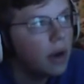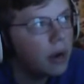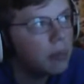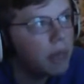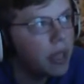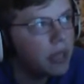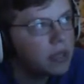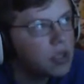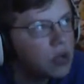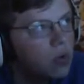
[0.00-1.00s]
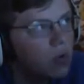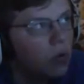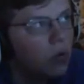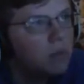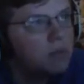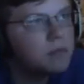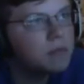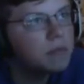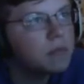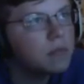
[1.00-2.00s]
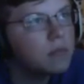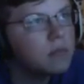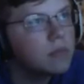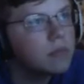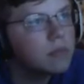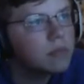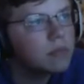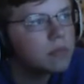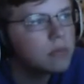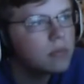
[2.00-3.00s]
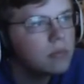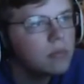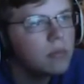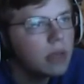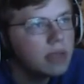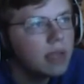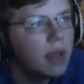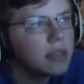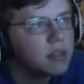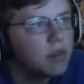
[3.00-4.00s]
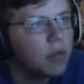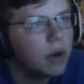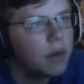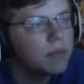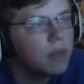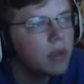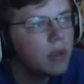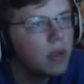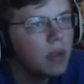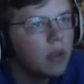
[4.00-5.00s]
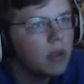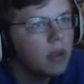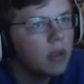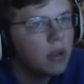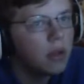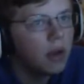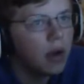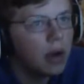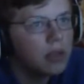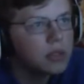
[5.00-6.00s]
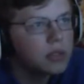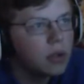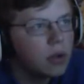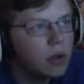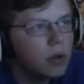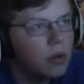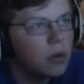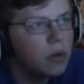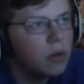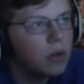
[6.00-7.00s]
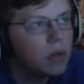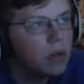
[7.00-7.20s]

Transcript: Alright, a mage, cool. You asked for it. I must protect. I did ask for it. Alright, so...